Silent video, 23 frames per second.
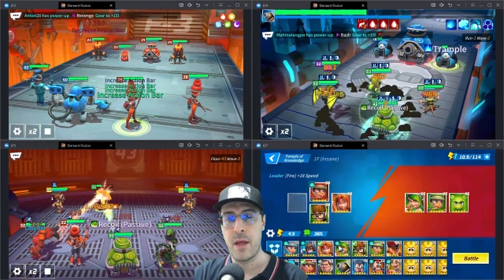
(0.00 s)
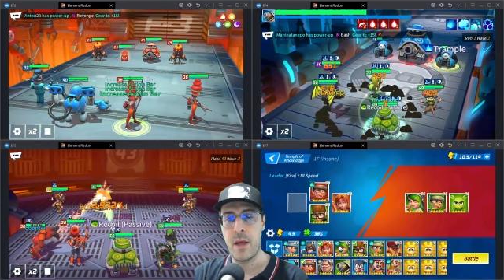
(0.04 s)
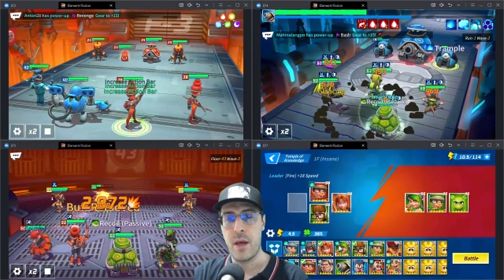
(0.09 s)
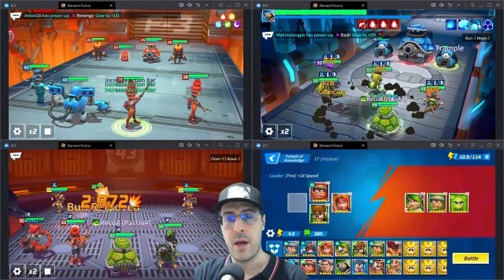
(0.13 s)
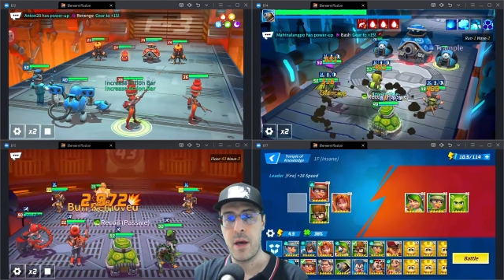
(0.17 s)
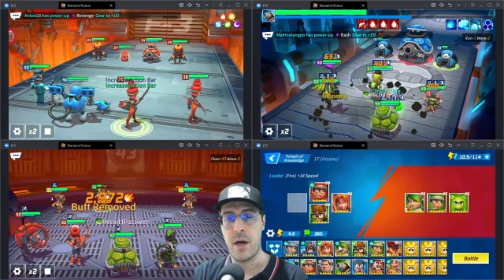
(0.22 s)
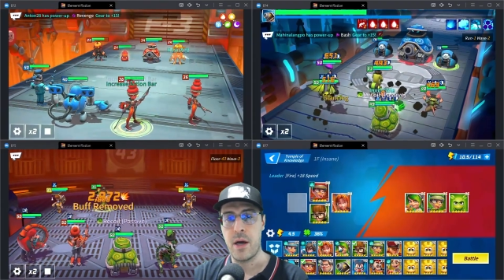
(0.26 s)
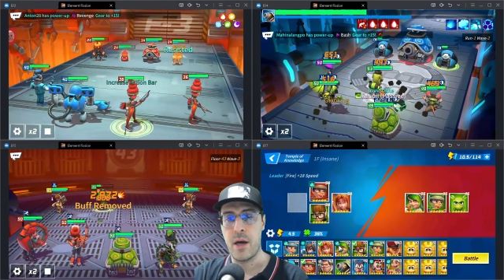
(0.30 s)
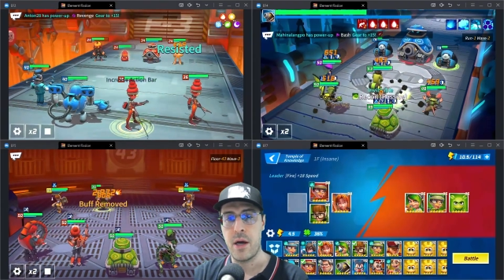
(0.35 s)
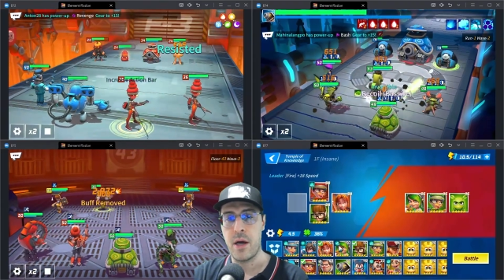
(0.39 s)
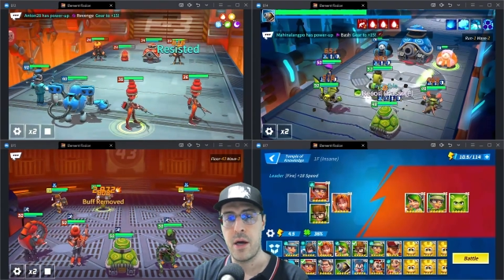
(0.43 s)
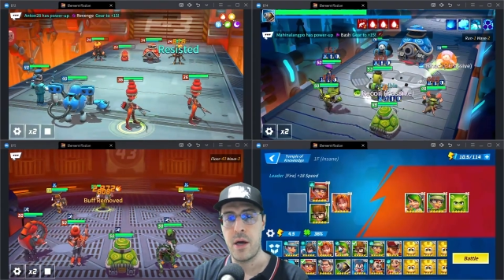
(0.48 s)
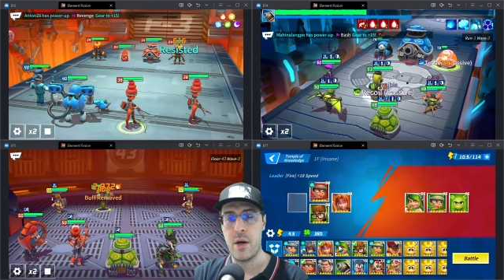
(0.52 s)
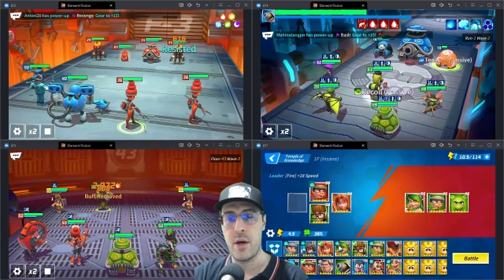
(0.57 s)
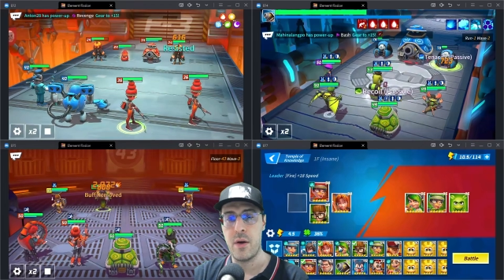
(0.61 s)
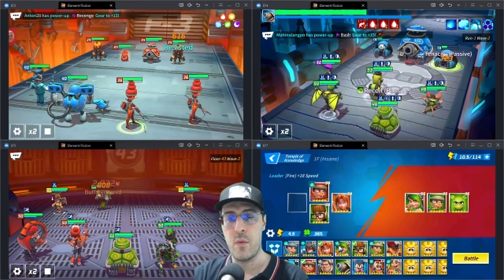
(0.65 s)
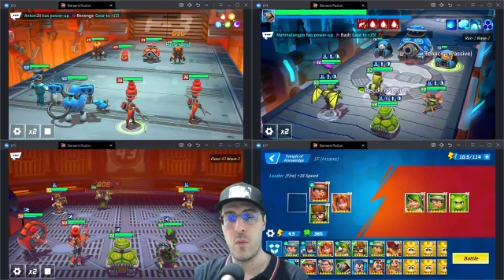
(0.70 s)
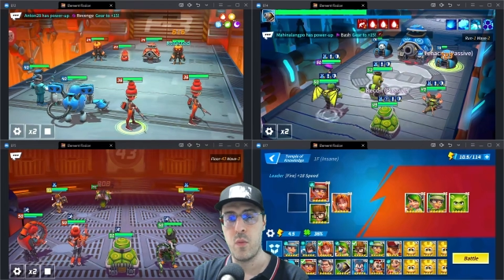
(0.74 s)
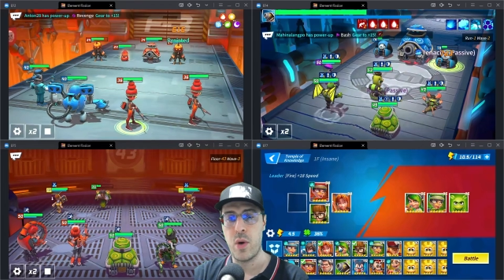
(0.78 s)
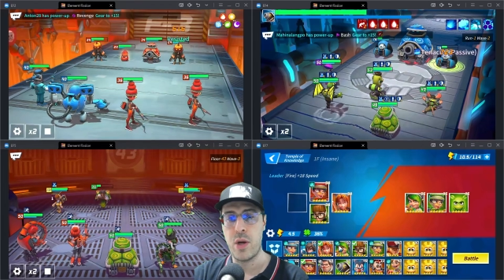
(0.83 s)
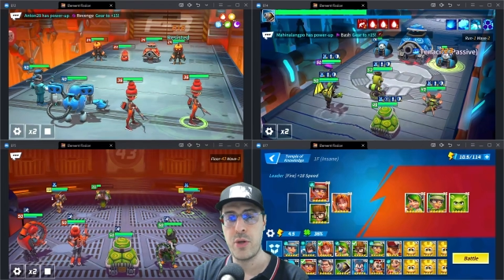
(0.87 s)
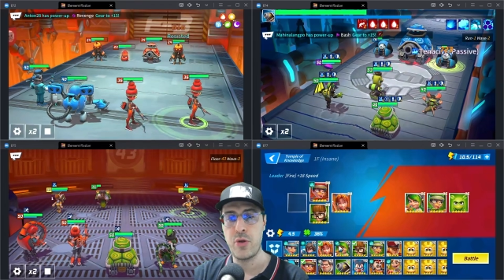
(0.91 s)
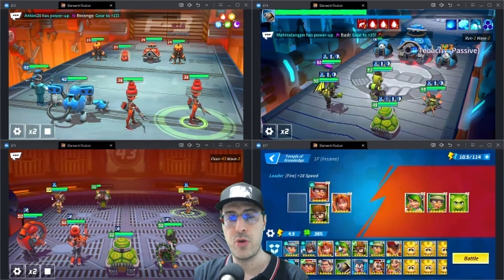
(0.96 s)

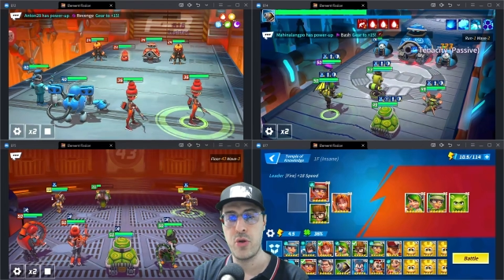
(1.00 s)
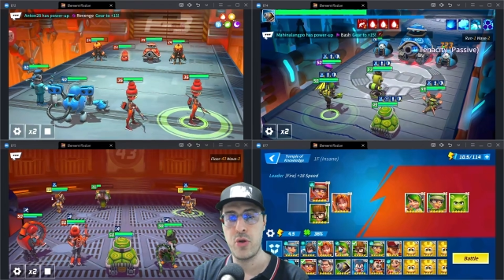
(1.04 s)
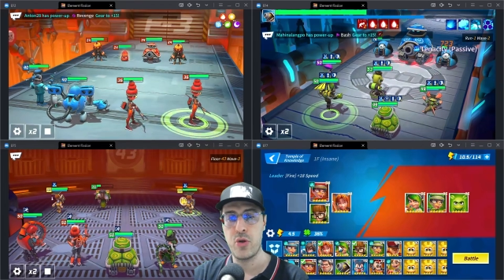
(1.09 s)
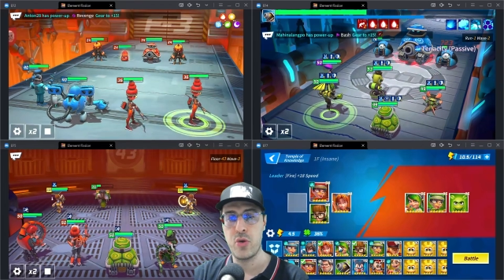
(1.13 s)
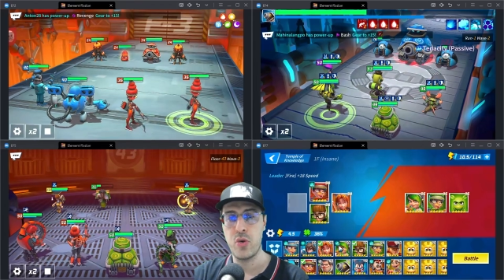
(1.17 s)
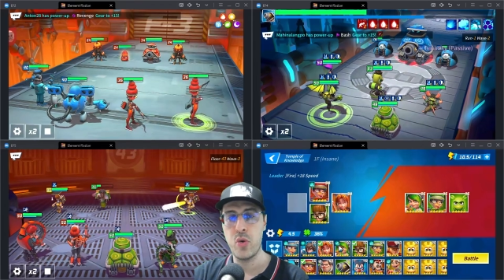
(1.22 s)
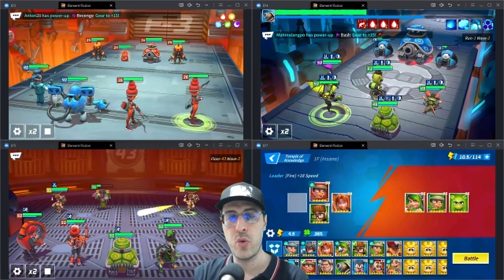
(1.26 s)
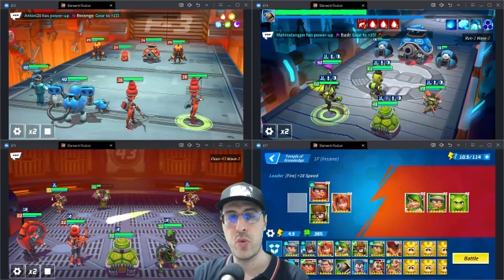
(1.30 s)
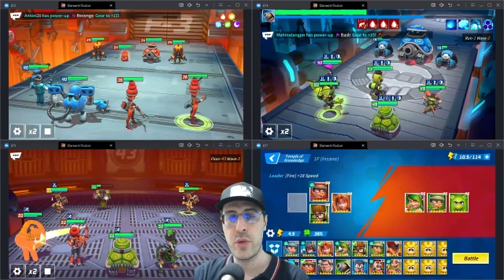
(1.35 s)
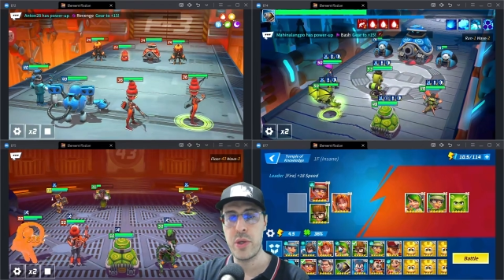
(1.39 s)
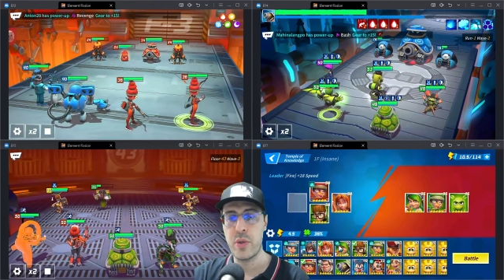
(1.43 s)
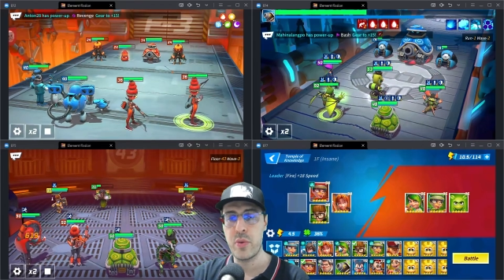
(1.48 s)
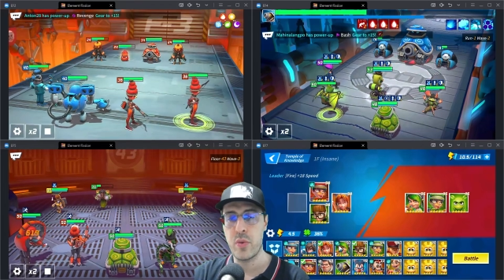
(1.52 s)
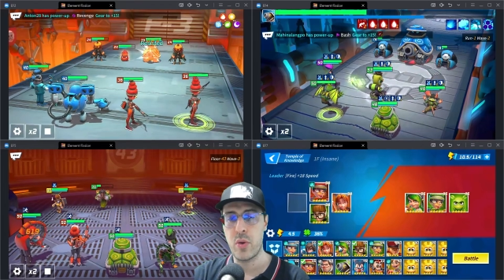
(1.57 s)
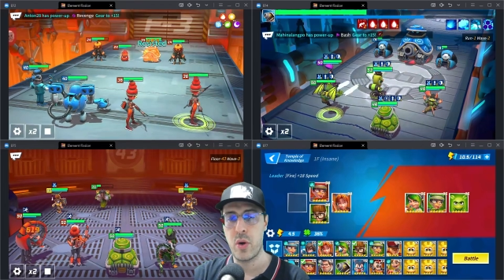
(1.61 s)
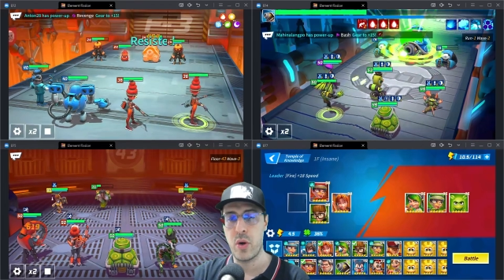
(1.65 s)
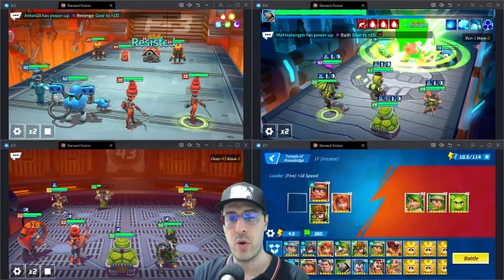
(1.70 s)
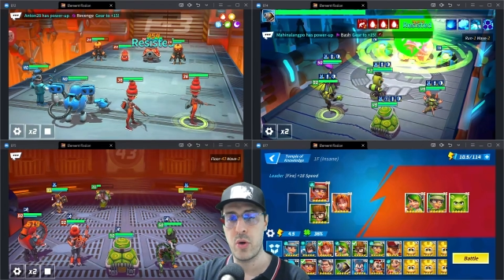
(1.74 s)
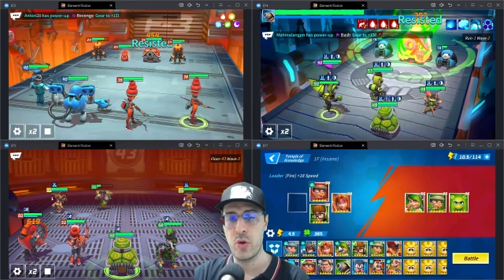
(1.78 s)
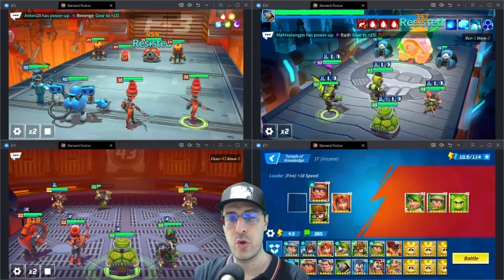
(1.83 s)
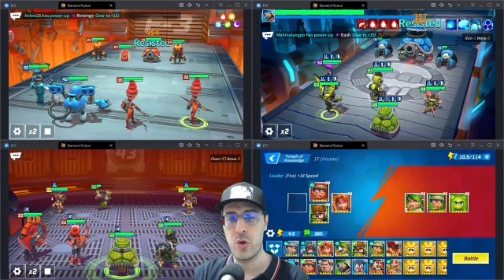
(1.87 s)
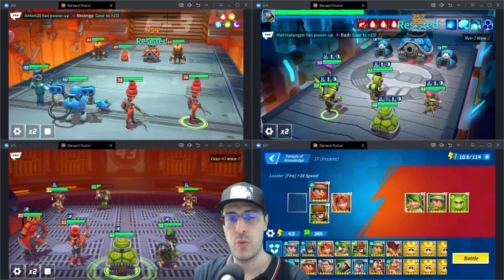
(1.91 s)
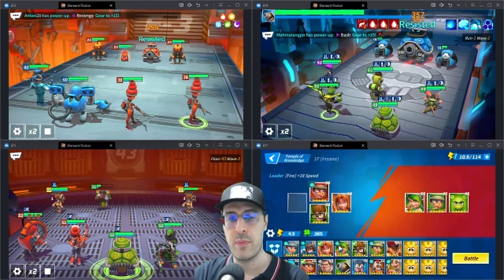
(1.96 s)
When you do
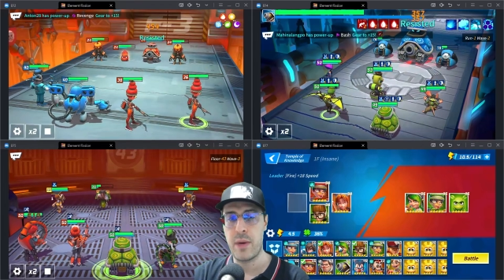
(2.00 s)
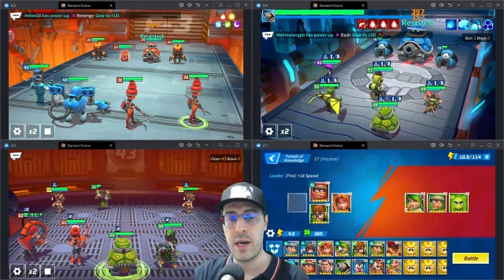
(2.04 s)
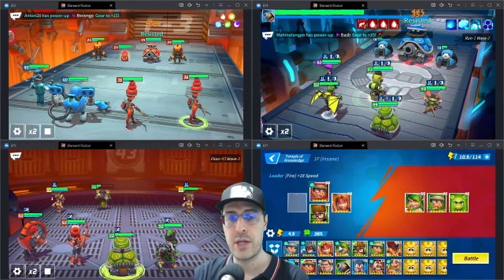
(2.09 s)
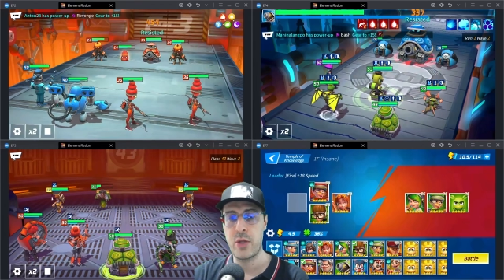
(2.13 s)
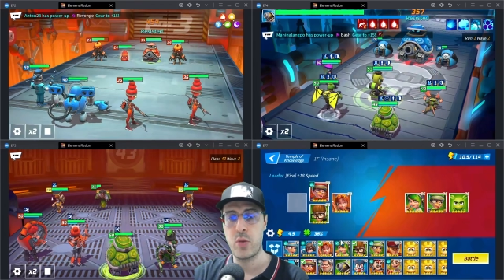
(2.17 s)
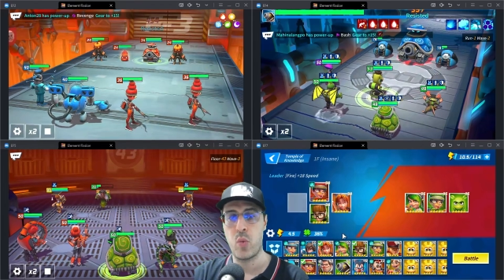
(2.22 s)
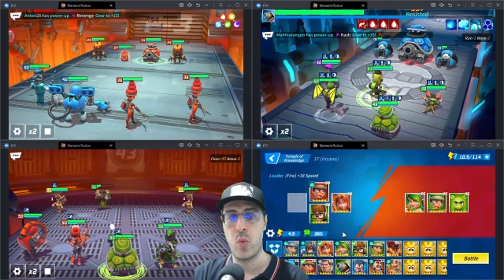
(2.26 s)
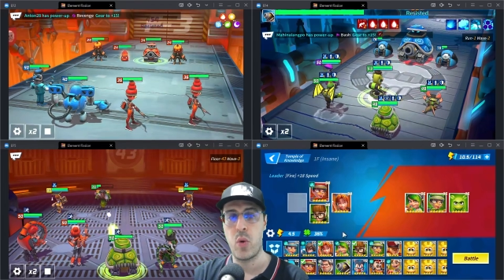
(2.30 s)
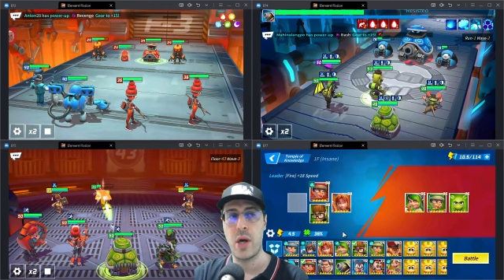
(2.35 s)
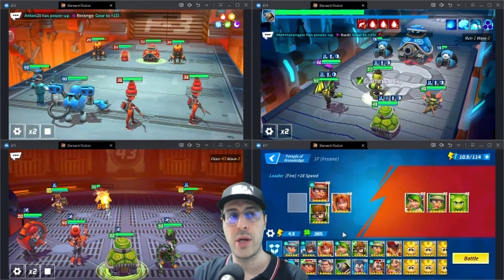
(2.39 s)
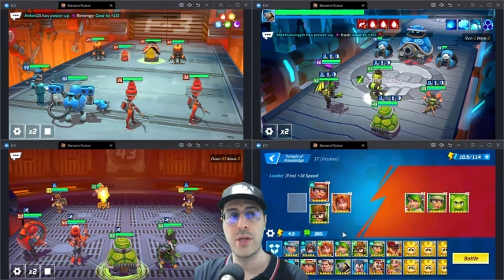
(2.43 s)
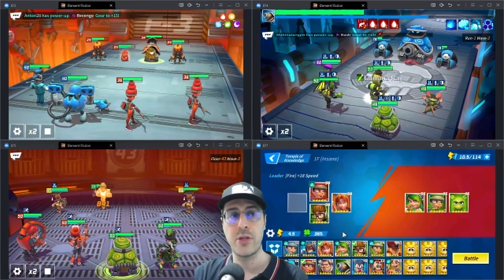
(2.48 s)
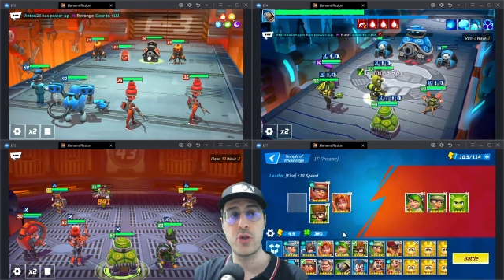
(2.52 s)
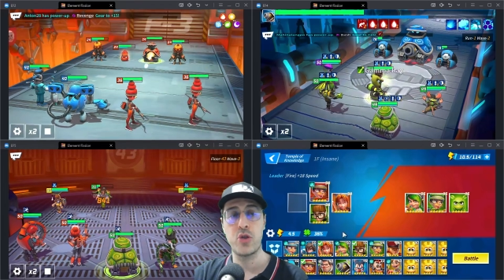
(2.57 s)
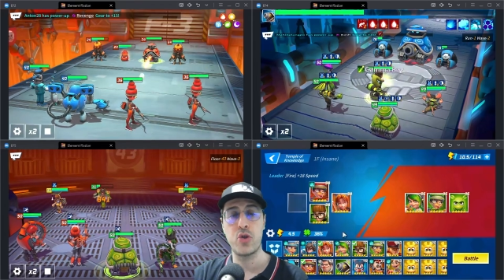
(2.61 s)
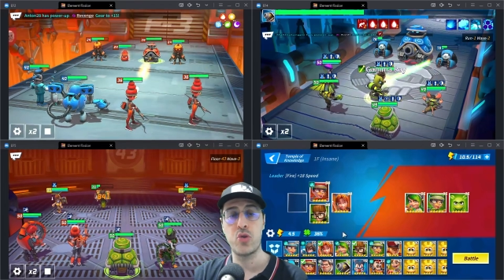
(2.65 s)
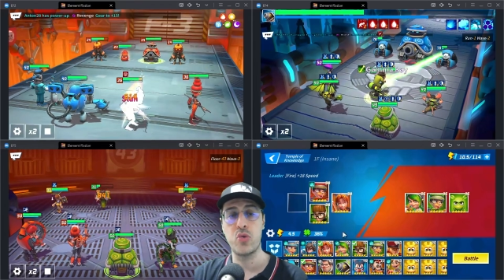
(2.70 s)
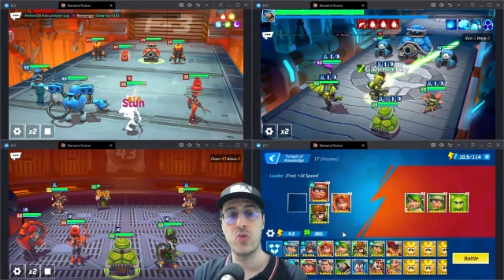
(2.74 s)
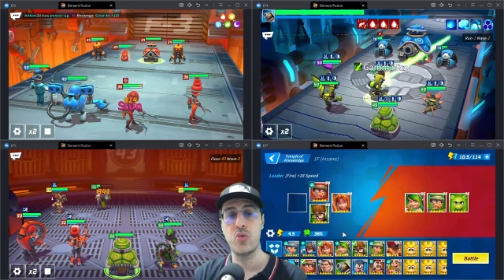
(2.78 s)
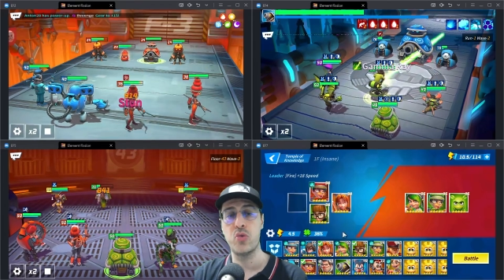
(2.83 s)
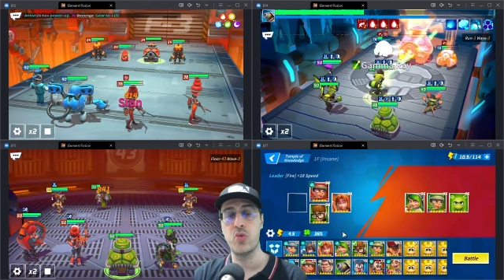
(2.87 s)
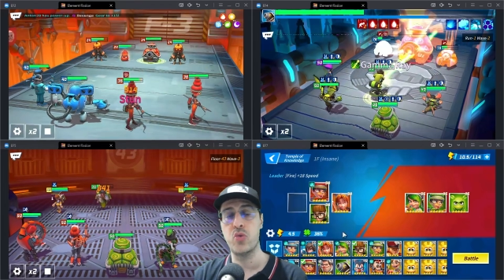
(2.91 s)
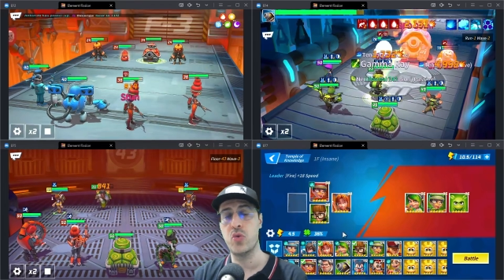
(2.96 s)
re-roll, you might want
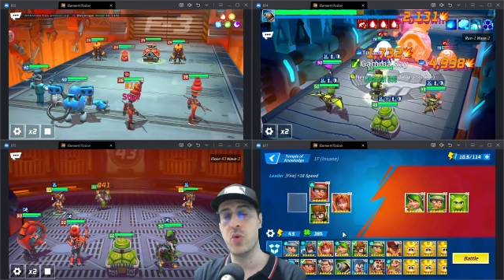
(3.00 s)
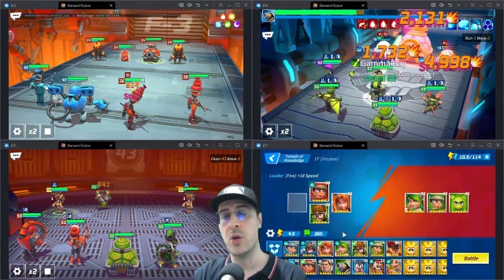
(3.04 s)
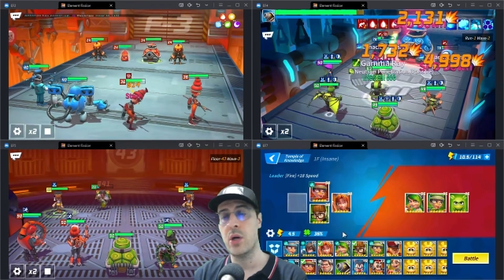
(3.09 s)
to